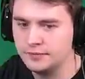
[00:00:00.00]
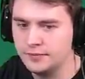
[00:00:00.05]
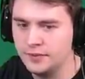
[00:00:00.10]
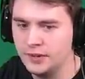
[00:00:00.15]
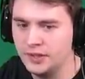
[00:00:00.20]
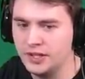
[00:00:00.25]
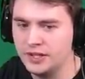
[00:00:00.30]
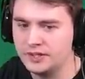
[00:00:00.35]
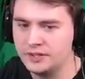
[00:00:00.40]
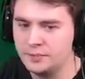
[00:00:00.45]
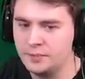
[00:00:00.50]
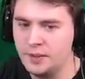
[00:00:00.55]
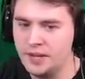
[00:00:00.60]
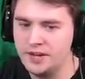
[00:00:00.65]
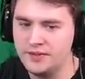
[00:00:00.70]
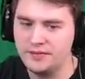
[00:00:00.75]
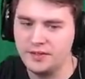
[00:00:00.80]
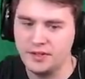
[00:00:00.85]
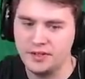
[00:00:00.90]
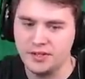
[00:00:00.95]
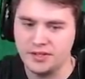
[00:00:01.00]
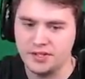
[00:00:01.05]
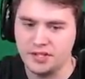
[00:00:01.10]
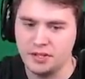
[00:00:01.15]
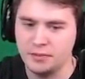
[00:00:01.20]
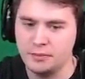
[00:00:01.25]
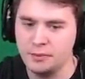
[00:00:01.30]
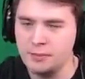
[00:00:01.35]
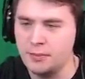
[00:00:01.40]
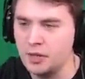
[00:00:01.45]
You're gonna have to pay for the
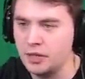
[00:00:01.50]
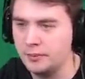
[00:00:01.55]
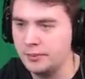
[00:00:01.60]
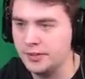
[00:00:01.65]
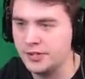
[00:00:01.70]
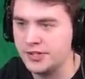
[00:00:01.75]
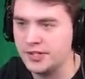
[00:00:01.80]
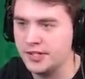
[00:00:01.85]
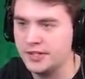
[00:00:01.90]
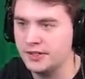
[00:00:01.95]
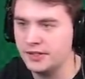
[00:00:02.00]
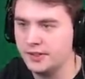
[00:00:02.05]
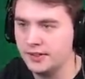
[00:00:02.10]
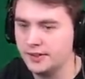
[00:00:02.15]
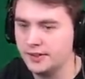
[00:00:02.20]
Summer Barbara skin.